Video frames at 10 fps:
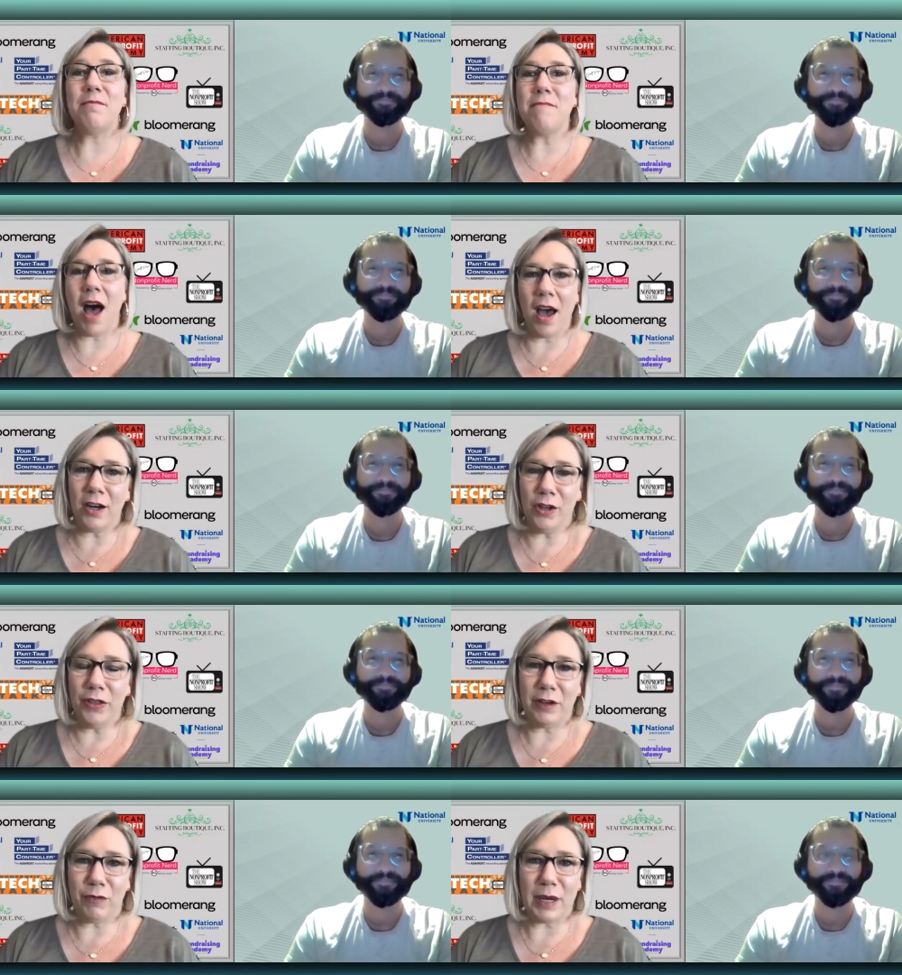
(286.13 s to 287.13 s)
Speaker 1: model
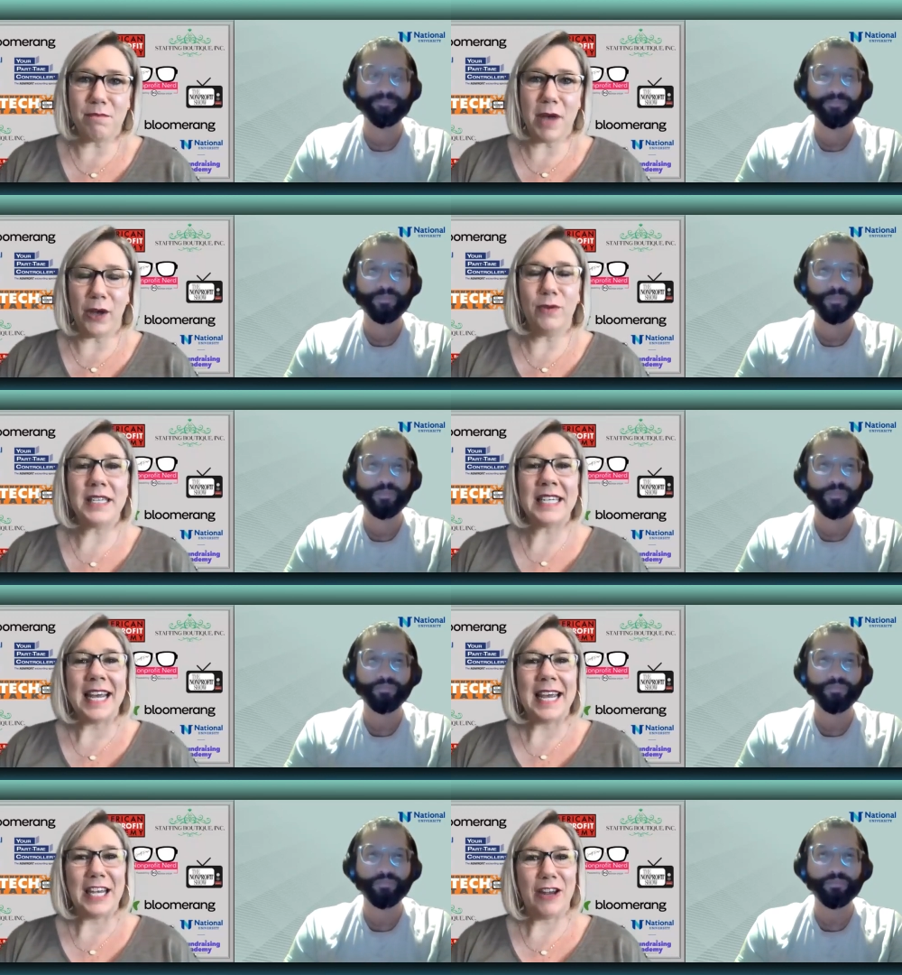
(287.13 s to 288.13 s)
the remote,
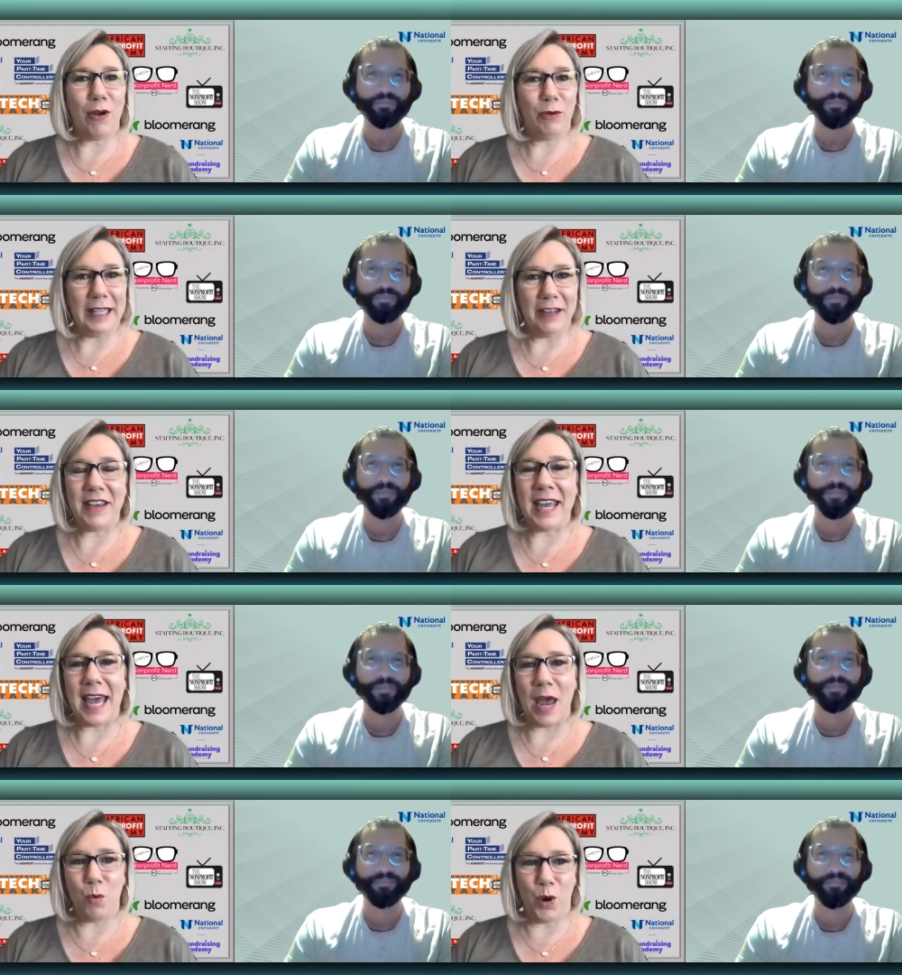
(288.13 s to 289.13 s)

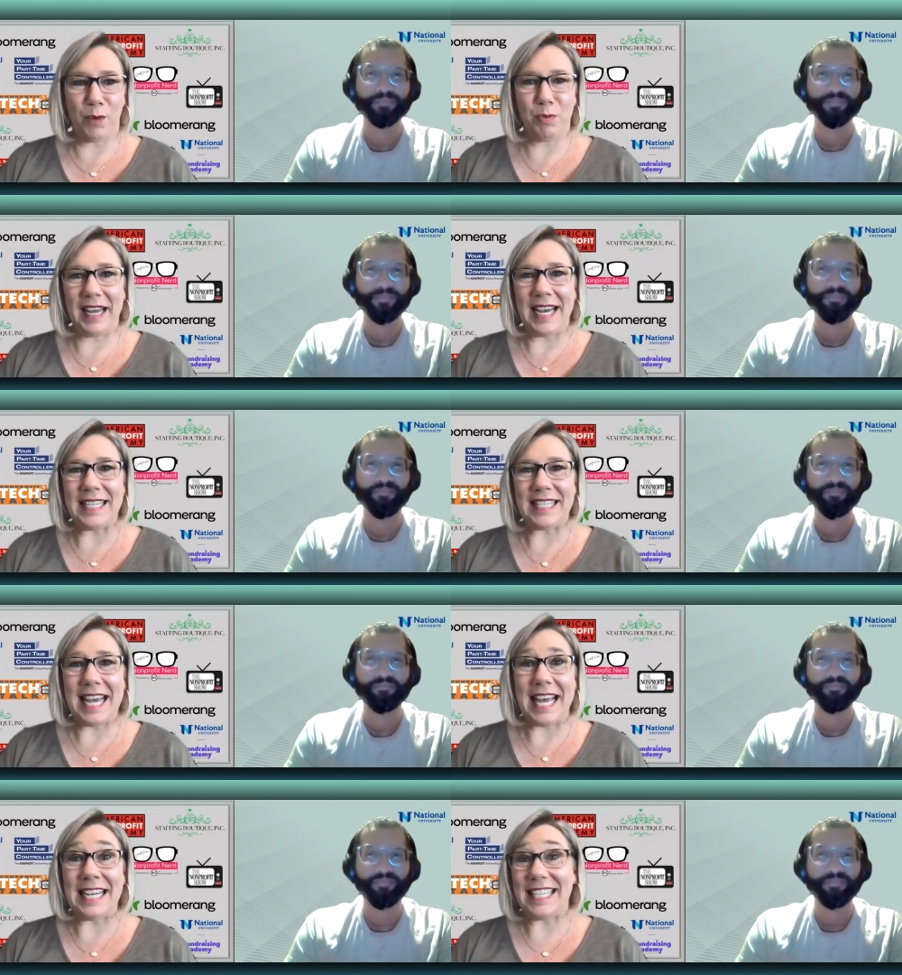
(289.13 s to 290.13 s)
living and workplace
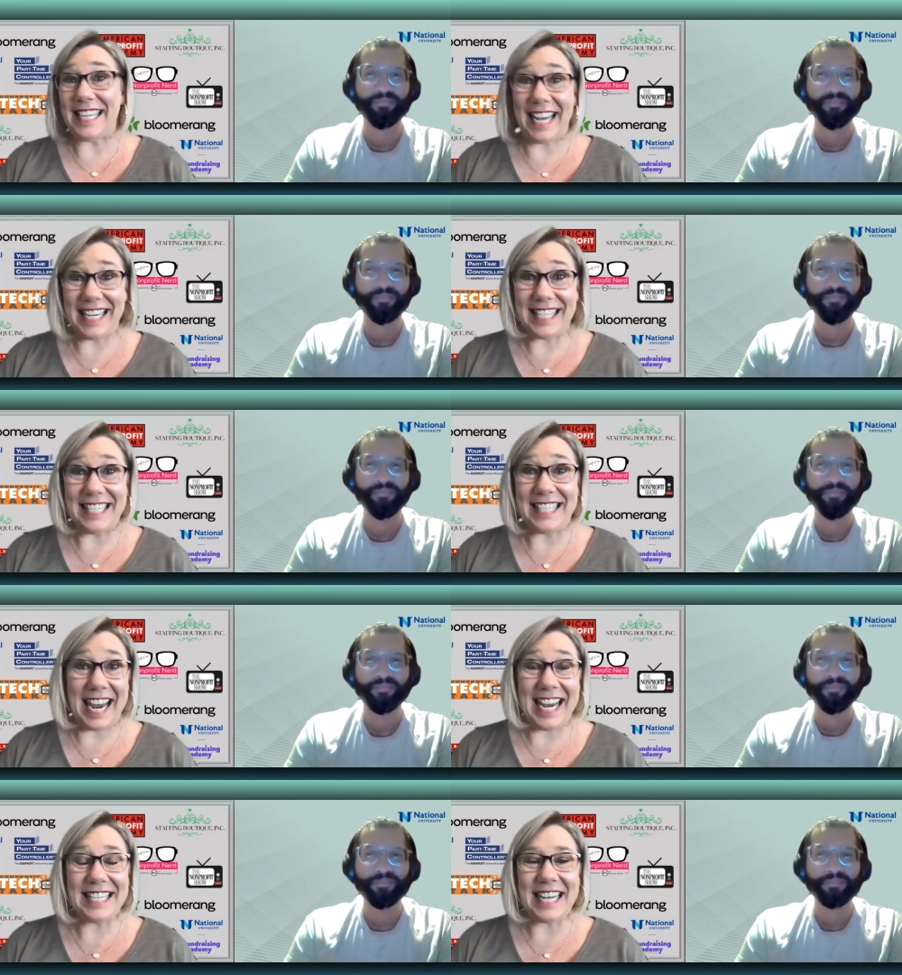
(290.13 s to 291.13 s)
in today's
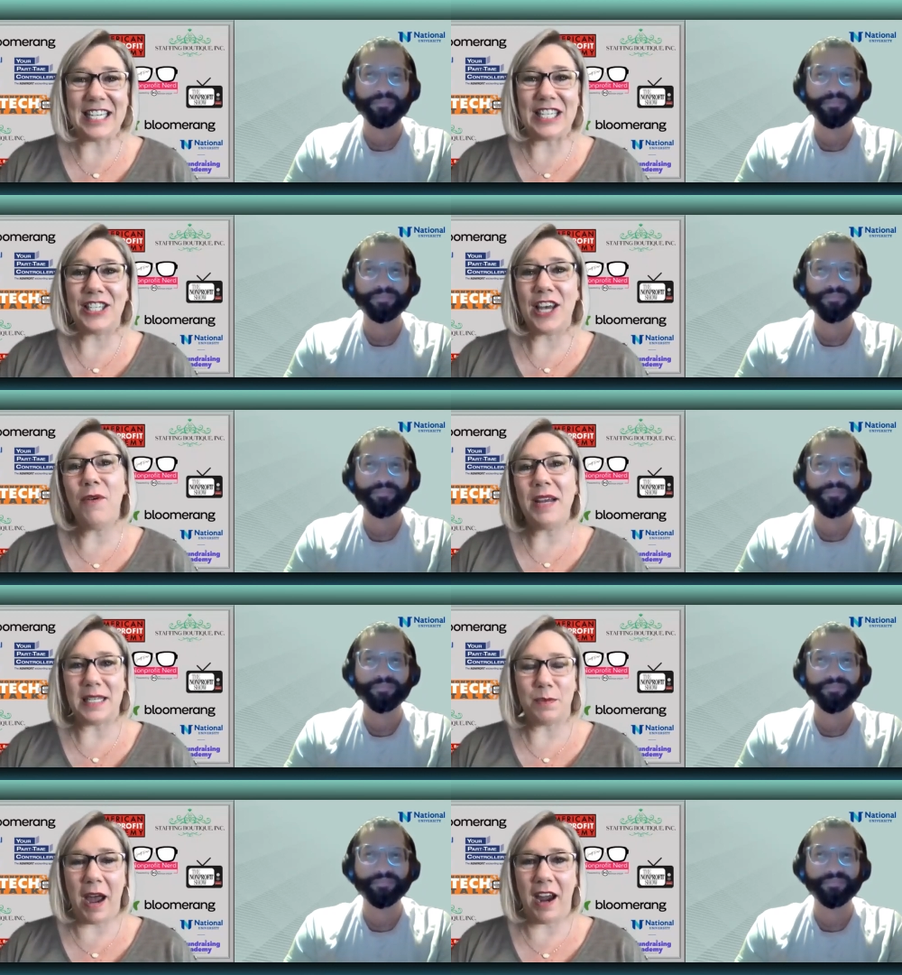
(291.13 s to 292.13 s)
date is so
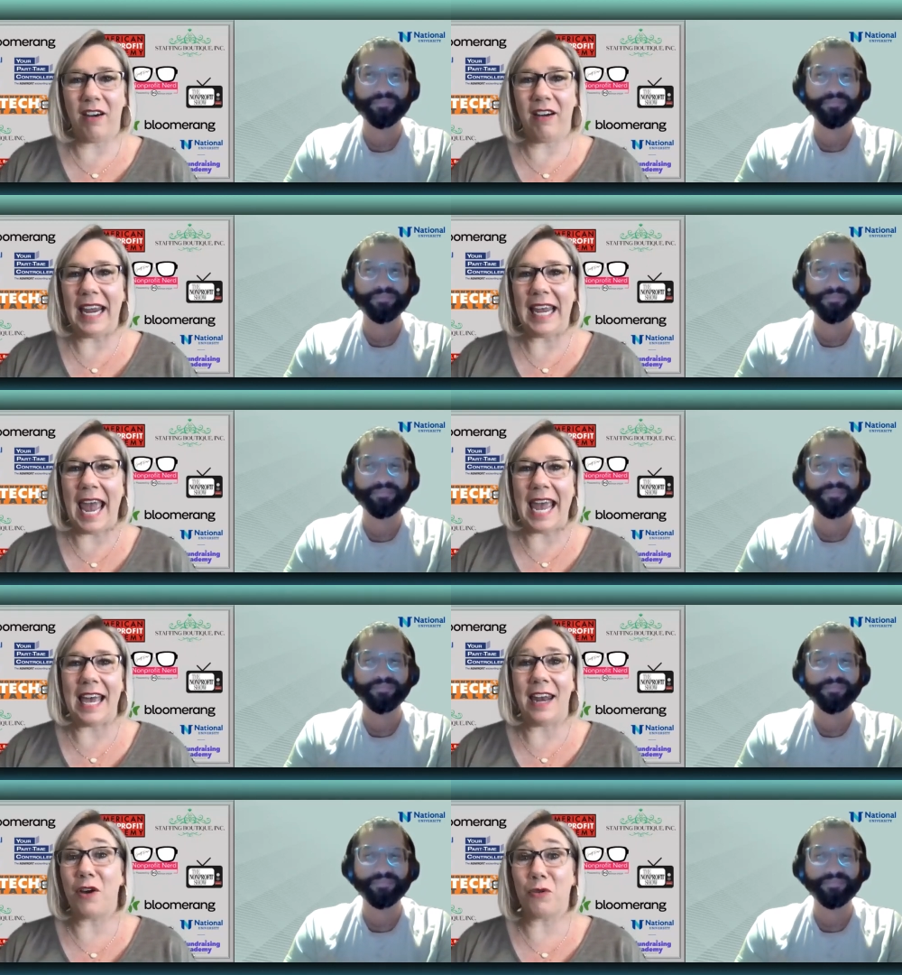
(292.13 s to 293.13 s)
inspiring,
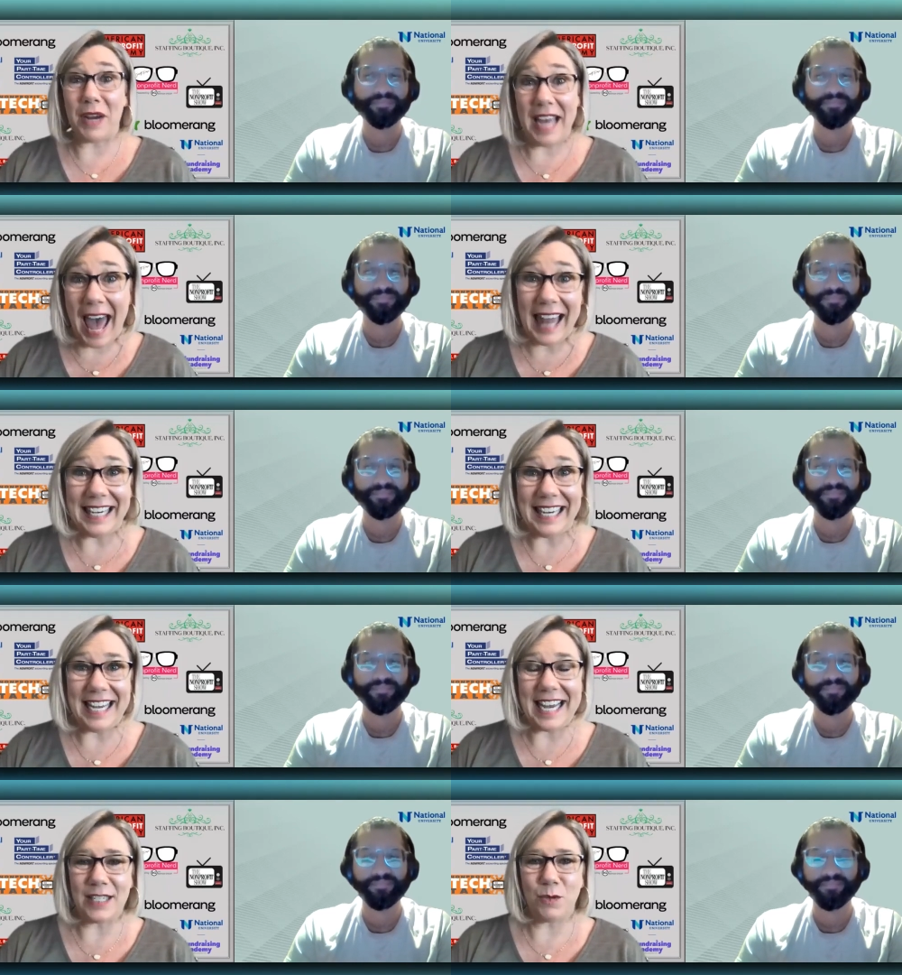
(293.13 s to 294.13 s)
and
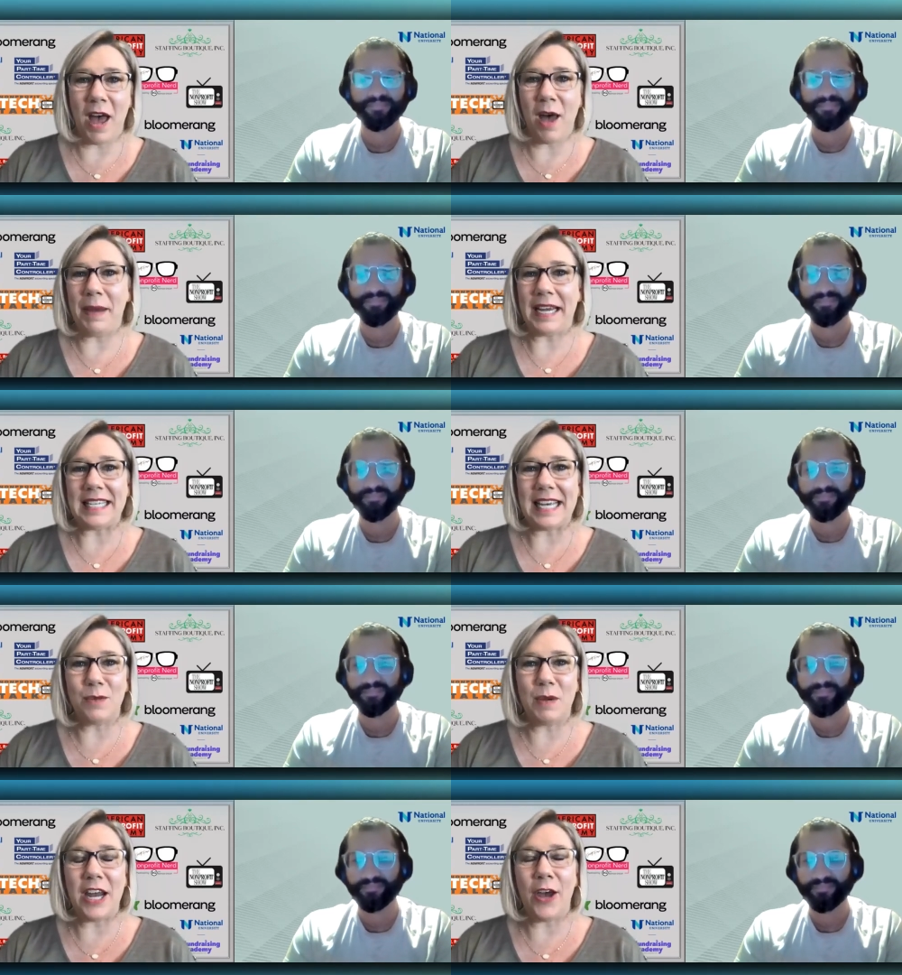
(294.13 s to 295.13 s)
reality as well, because
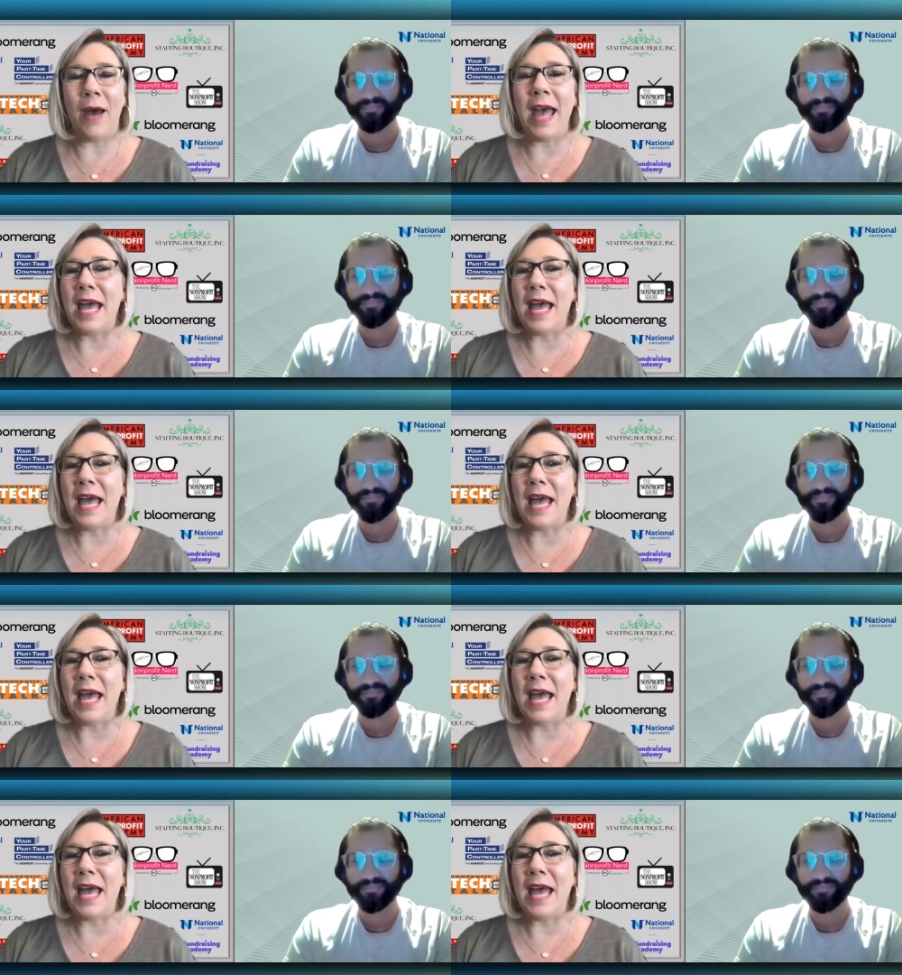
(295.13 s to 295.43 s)
as we know,